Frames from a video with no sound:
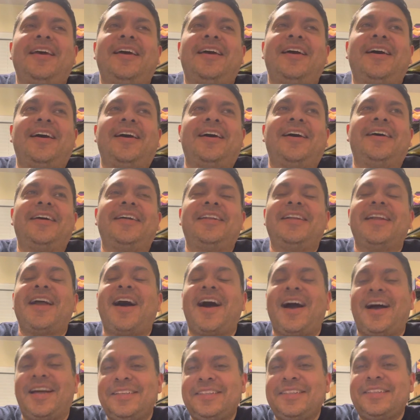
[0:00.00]

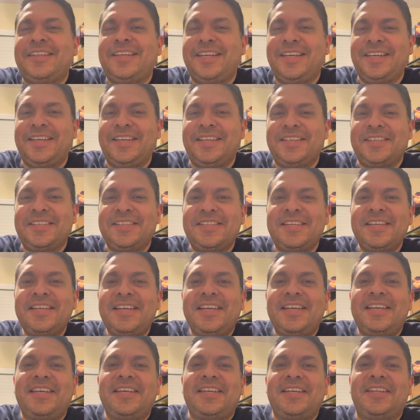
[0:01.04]
Not in
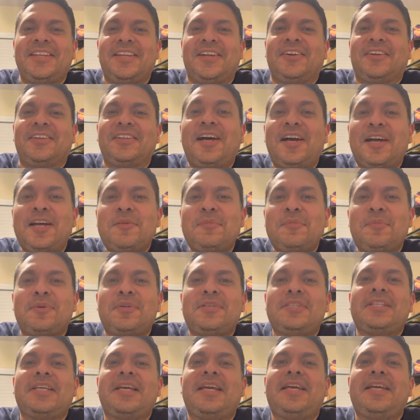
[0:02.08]
their line per
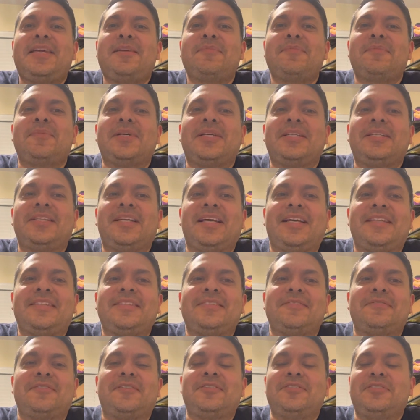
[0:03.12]
se, but
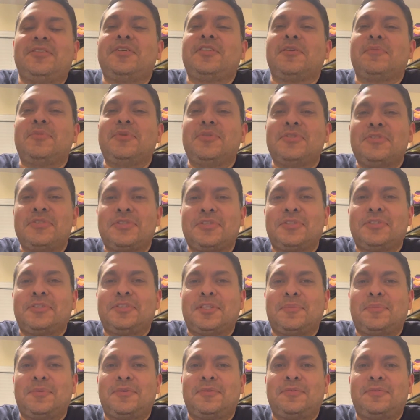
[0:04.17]
as doing a musical
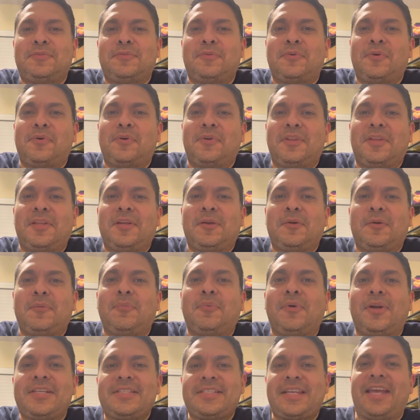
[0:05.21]
number for their
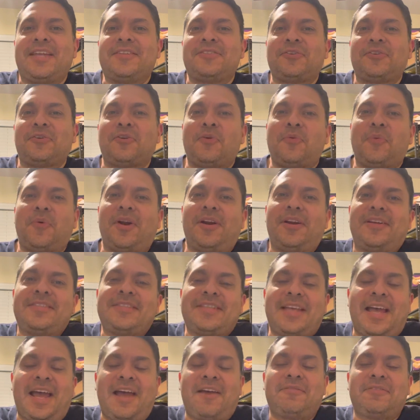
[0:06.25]
breast cancer awareness
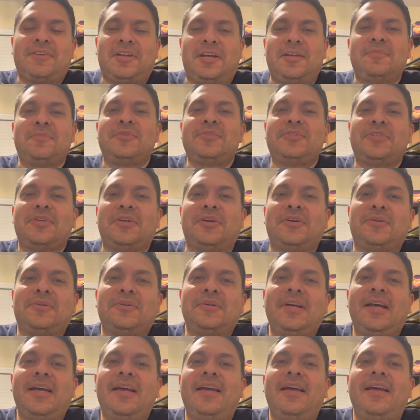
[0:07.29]
halftime show.
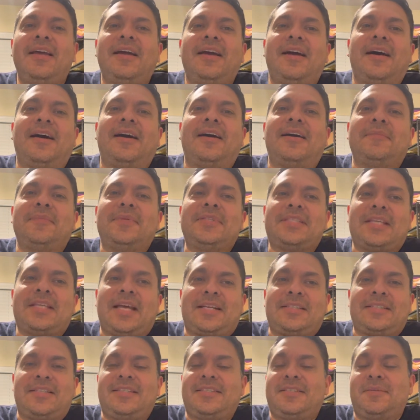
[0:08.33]
It's
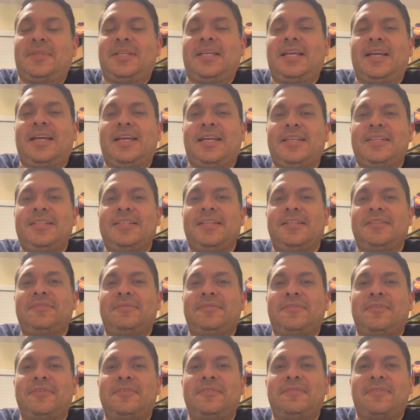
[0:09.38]
actually something I had done
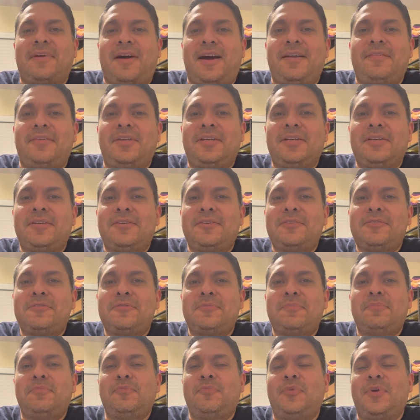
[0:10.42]
for 5 years
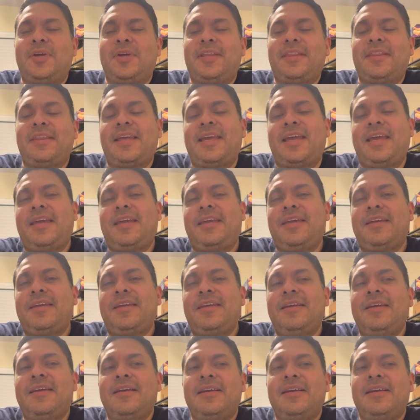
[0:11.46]
with a